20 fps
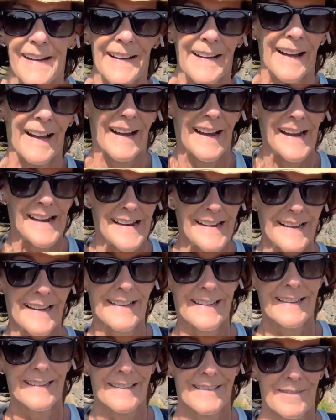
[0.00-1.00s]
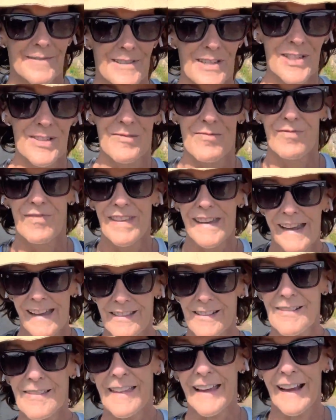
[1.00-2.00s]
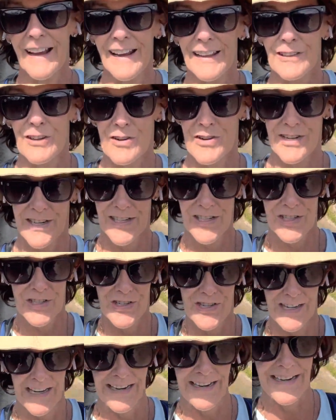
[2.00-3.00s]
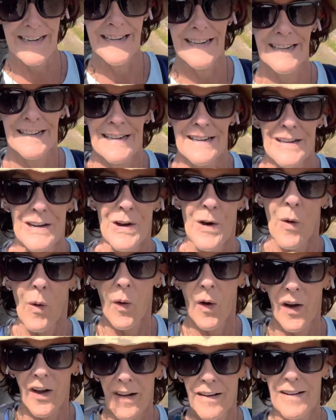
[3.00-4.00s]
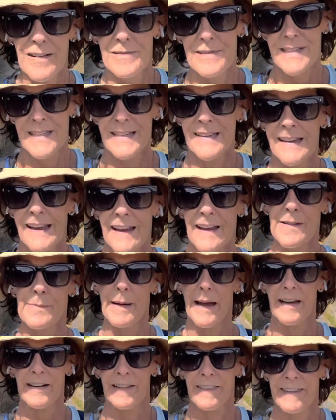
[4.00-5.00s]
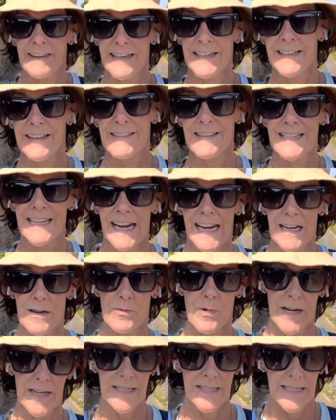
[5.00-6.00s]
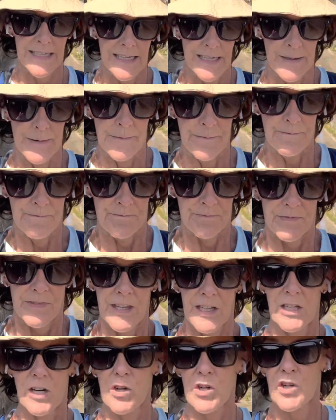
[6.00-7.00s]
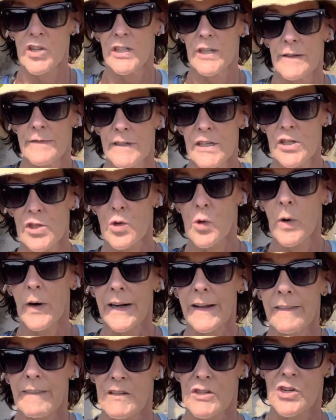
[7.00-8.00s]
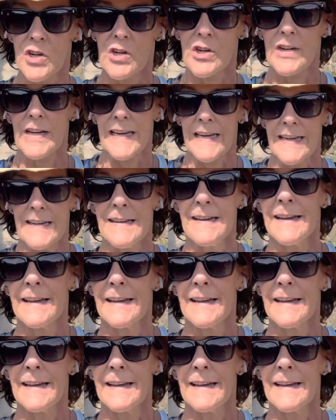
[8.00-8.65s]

the other thing I learned yesterday, or was thinking about at the end of the day, was the notion of enjoying the journey.